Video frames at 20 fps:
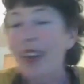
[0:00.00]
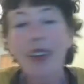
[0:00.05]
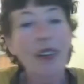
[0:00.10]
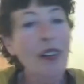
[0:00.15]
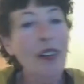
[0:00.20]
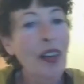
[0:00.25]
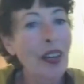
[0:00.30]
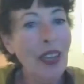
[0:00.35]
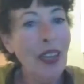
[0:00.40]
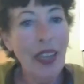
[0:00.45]
you're
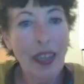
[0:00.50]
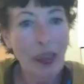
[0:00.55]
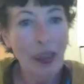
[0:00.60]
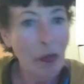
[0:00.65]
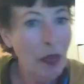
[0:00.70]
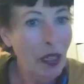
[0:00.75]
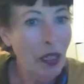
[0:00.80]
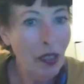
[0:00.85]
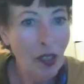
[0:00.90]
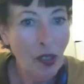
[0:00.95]
not
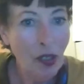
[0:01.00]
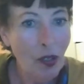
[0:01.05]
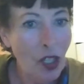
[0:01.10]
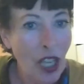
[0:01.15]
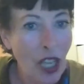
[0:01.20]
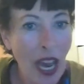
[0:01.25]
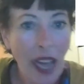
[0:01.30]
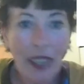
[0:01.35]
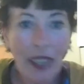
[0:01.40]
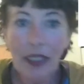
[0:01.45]
getting me to do
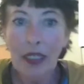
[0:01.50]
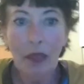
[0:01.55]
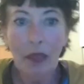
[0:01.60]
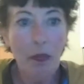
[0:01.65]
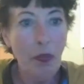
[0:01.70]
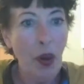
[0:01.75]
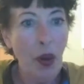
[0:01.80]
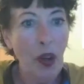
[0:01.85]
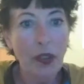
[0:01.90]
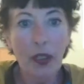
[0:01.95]

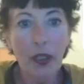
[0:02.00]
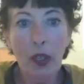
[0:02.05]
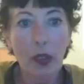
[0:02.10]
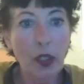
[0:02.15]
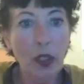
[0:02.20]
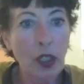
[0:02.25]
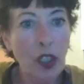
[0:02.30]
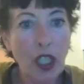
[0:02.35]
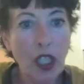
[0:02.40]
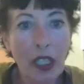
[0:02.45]
Jackson,
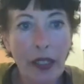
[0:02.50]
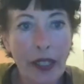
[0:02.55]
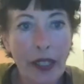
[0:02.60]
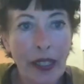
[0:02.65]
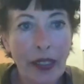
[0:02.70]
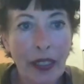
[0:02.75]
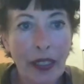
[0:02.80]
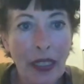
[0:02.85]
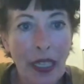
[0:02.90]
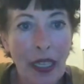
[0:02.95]
Baltos, or
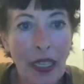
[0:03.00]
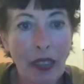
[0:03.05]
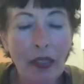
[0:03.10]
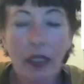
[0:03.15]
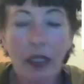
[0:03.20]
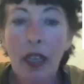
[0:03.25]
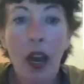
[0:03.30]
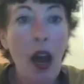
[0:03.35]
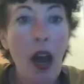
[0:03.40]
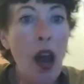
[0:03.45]
Jillian's
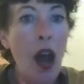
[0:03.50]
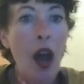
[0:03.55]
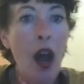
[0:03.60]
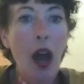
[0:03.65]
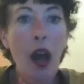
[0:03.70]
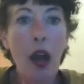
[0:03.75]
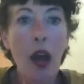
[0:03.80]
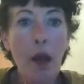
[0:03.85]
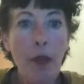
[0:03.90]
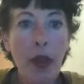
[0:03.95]
nails.
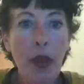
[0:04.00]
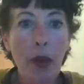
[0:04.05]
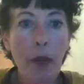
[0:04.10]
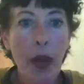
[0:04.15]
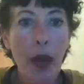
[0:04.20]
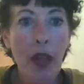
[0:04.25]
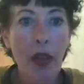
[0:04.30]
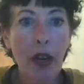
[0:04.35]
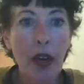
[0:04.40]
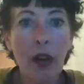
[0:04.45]
I'm their
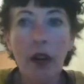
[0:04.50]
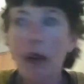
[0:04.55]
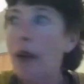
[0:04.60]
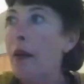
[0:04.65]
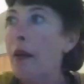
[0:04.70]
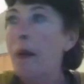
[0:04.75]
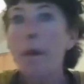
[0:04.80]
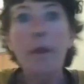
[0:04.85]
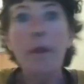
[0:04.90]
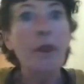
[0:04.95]
mother.
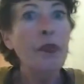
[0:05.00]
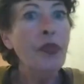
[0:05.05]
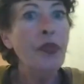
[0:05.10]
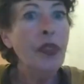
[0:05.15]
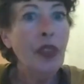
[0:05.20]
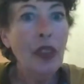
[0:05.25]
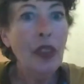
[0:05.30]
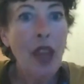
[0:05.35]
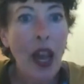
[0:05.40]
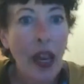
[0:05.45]

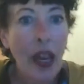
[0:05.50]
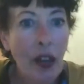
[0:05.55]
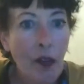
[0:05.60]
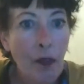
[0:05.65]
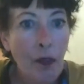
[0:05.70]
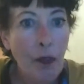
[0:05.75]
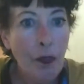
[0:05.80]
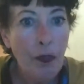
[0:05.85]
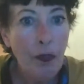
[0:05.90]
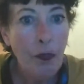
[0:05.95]
I have
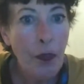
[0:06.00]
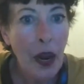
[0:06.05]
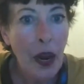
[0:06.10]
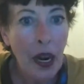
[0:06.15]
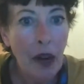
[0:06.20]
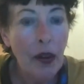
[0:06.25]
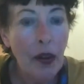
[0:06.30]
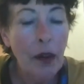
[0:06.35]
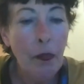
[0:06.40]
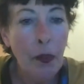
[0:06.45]

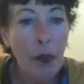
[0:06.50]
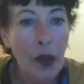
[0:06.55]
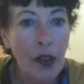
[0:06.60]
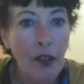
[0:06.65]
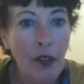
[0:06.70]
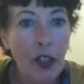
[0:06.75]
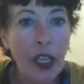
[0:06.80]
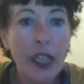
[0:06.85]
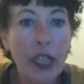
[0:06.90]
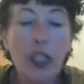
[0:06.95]
parent
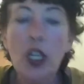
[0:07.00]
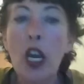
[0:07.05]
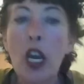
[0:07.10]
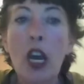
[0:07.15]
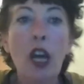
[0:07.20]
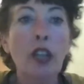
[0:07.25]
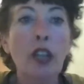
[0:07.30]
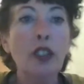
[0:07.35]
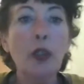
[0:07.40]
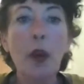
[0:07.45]
privilege.
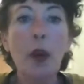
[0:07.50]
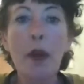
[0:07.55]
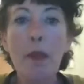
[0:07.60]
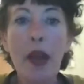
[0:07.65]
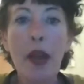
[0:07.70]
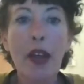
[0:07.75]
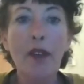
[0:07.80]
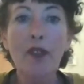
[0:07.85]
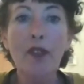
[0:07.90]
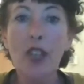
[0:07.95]
So I
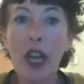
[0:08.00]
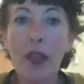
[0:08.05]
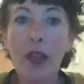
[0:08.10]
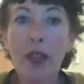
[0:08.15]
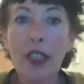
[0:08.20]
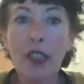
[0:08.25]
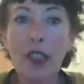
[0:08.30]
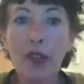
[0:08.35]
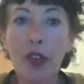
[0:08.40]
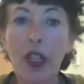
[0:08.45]
may have done
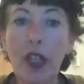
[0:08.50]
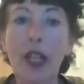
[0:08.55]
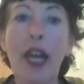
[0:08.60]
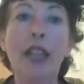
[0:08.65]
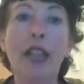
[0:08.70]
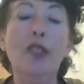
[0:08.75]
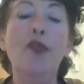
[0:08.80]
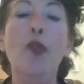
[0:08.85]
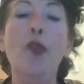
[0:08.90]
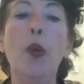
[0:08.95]
this for the
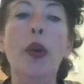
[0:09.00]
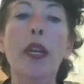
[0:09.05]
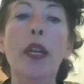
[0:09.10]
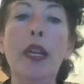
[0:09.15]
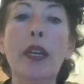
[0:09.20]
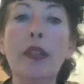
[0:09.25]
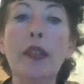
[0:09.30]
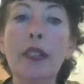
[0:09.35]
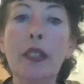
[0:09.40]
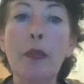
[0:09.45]
last 40
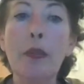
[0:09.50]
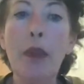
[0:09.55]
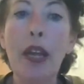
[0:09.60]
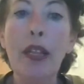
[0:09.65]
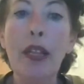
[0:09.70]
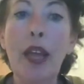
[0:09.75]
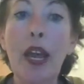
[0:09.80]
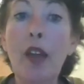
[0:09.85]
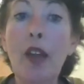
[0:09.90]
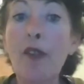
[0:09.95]
years of my
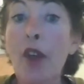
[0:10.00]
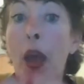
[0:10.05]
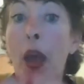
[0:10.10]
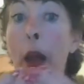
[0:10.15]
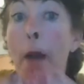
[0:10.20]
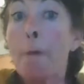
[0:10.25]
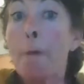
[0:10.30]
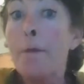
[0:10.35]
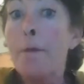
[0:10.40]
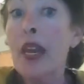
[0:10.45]
life,
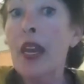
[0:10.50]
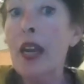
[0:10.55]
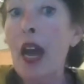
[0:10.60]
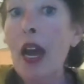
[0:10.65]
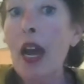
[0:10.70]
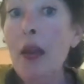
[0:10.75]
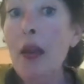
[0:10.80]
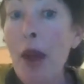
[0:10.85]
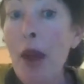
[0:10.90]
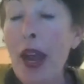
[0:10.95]
and
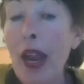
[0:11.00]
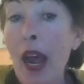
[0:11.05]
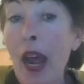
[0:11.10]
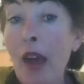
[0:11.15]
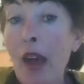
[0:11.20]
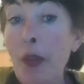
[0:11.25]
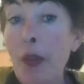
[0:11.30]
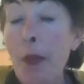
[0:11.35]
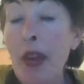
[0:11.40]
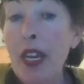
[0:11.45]
I might
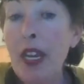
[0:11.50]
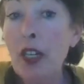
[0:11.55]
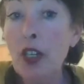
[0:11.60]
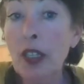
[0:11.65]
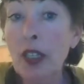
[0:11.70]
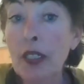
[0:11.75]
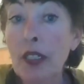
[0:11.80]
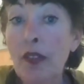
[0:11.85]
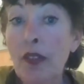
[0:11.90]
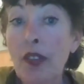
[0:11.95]
have the
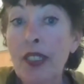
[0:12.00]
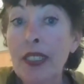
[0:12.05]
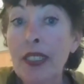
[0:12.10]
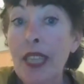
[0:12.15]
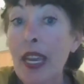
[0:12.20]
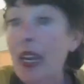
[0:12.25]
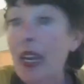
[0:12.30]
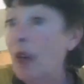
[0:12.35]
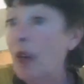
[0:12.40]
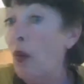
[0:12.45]
patience of the
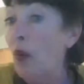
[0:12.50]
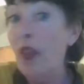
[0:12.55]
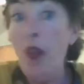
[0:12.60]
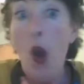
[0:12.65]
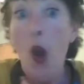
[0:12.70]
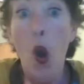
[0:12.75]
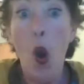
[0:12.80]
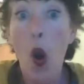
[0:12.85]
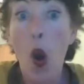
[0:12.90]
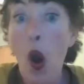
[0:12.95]
saint with
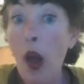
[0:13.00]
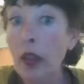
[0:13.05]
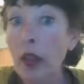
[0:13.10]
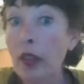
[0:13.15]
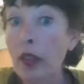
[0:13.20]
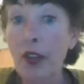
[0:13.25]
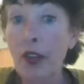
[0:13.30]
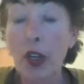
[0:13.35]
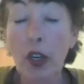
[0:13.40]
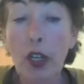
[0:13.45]
all
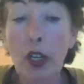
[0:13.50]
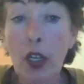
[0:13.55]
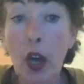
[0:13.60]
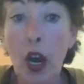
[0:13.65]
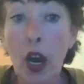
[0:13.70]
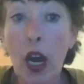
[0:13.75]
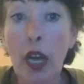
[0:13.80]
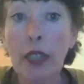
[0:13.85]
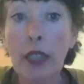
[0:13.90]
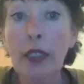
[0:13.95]
of your
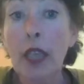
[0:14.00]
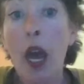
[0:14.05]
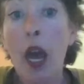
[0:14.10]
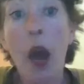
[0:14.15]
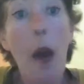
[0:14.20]
dogs,